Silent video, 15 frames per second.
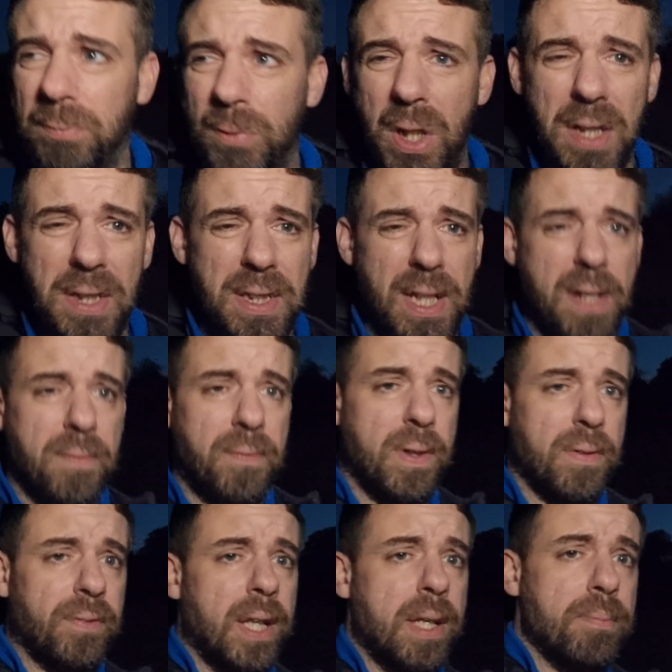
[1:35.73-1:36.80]
what
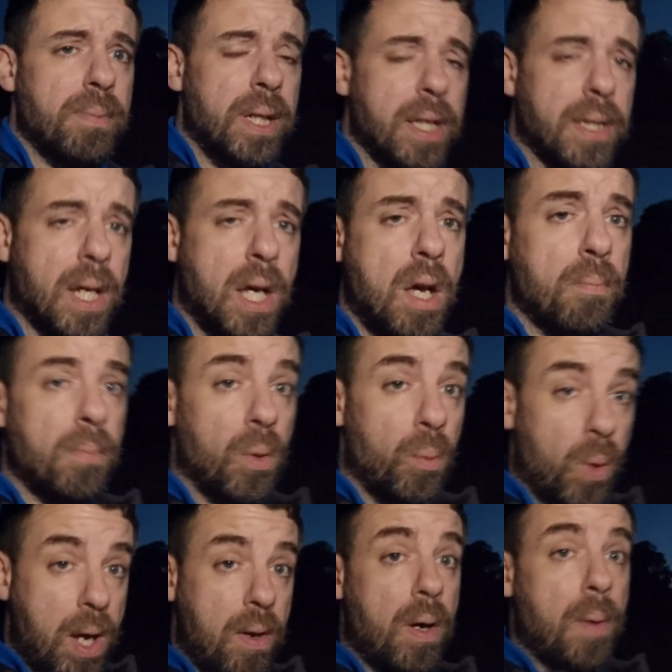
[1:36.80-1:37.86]
10-15 minutes, but
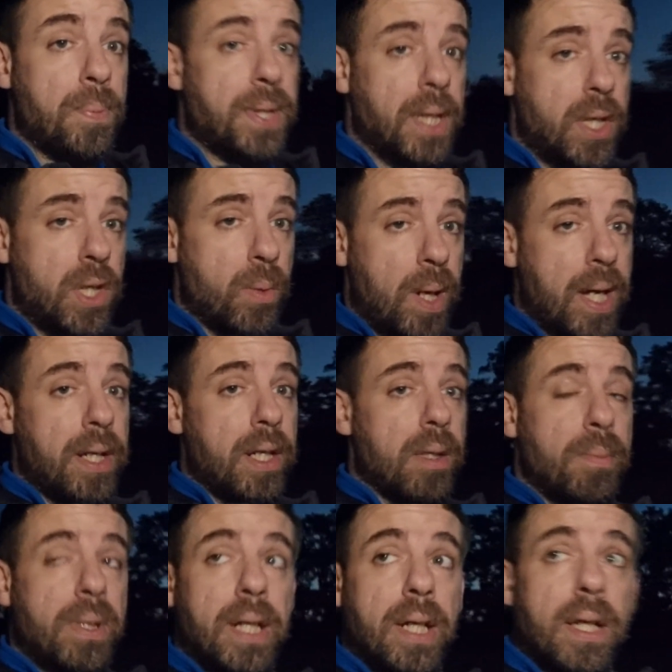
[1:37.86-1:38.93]
where I'm situated at the
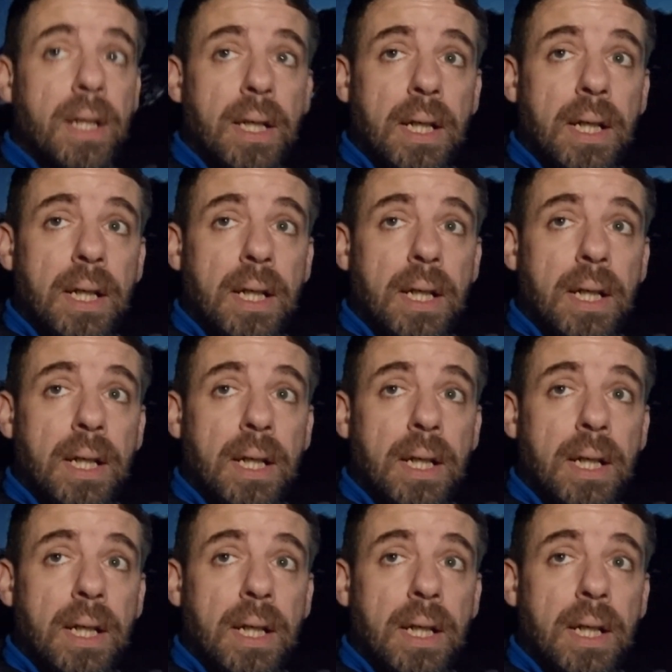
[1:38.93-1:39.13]
minute,